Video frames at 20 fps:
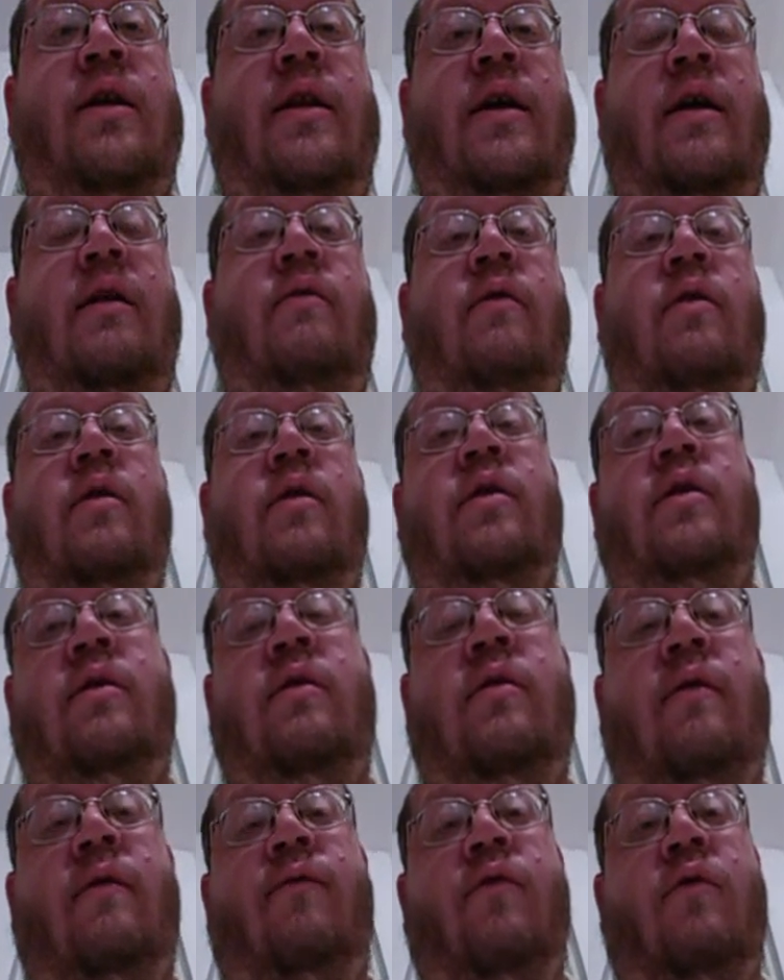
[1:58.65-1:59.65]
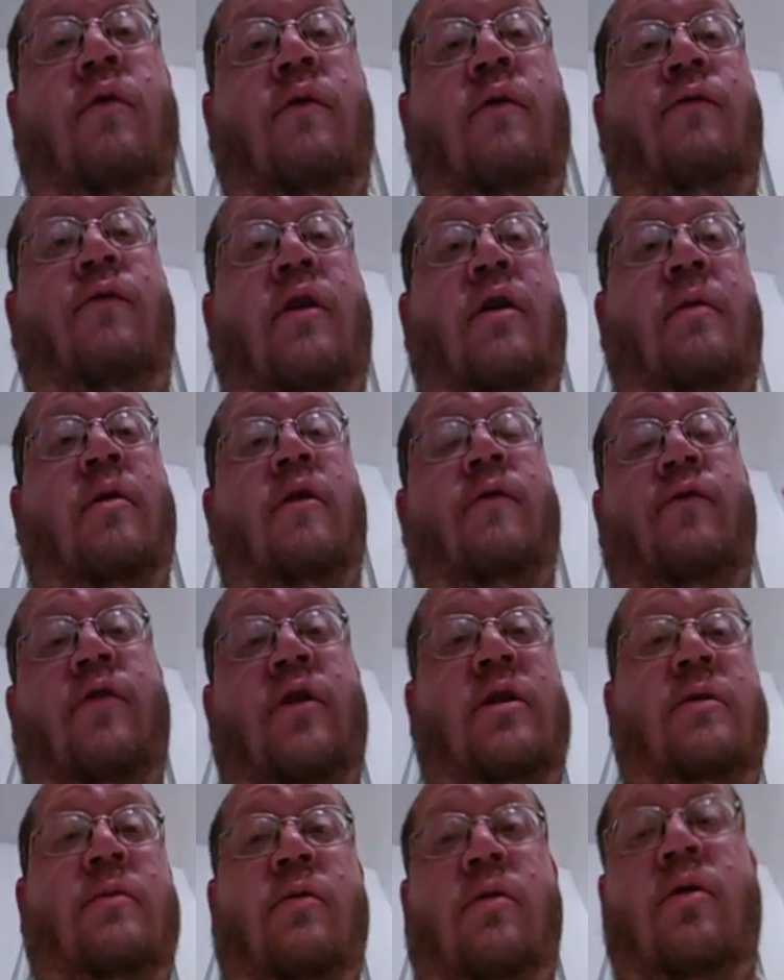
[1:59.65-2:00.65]
out. If you want to follow me on
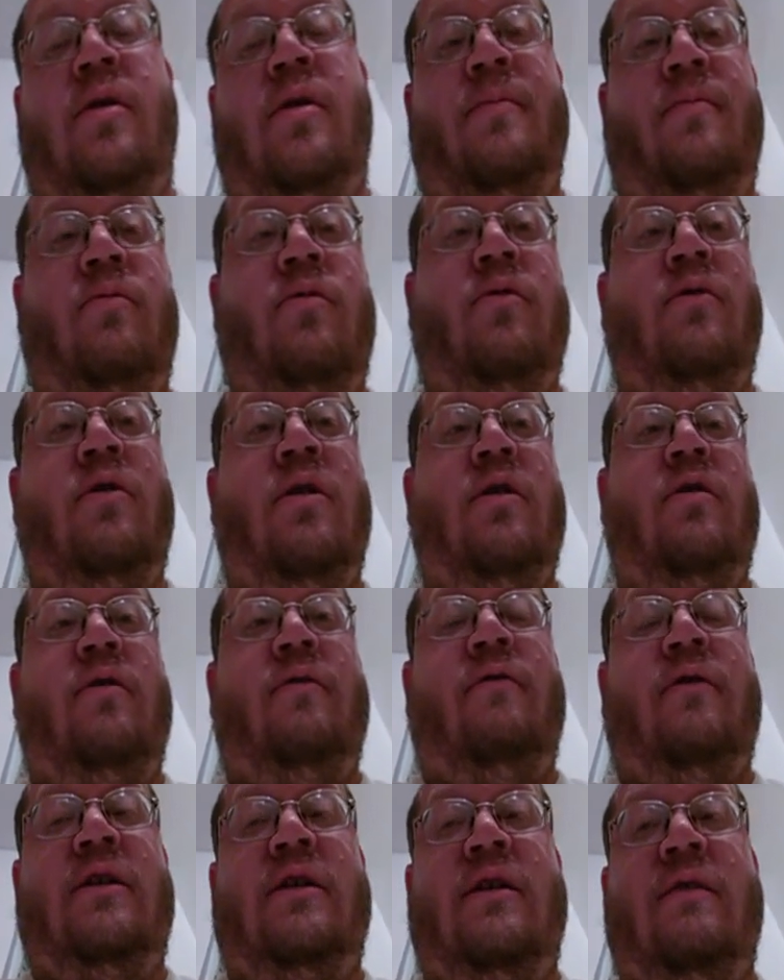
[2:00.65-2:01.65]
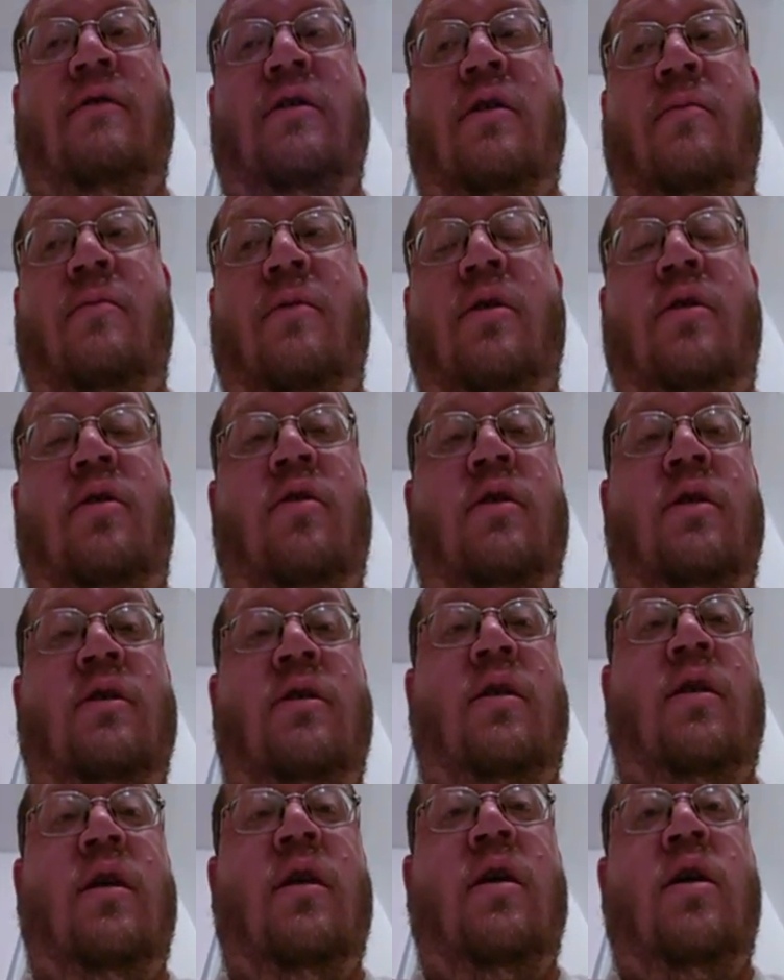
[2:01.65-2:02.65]
Facebook, link below where I do giveaways every single month, you
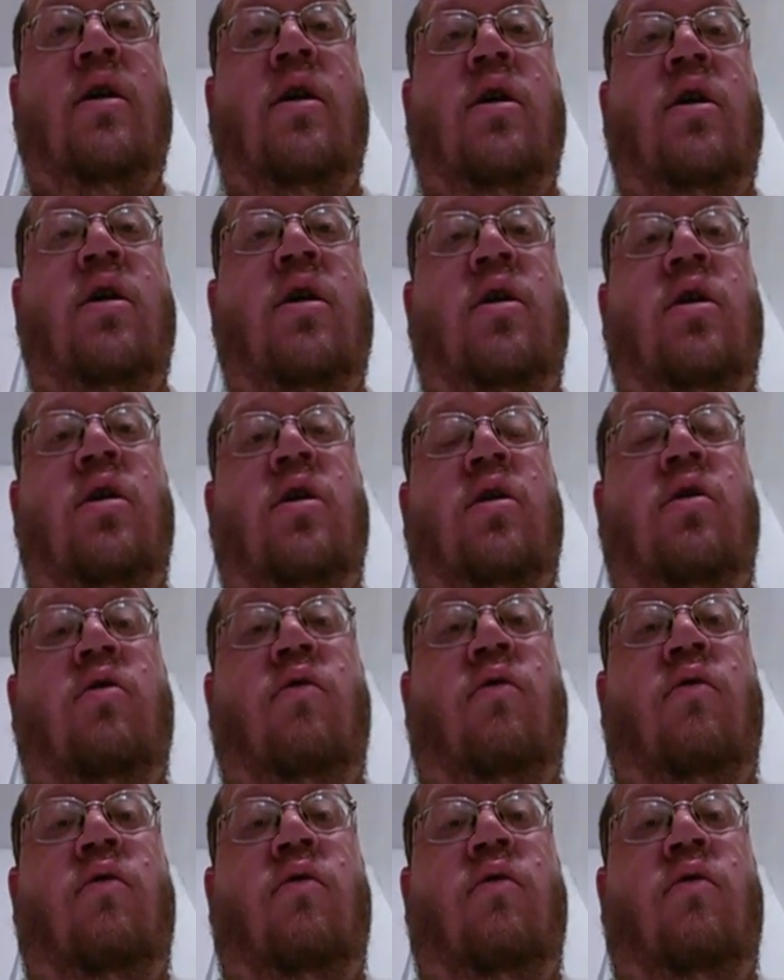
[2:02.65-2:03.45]
can go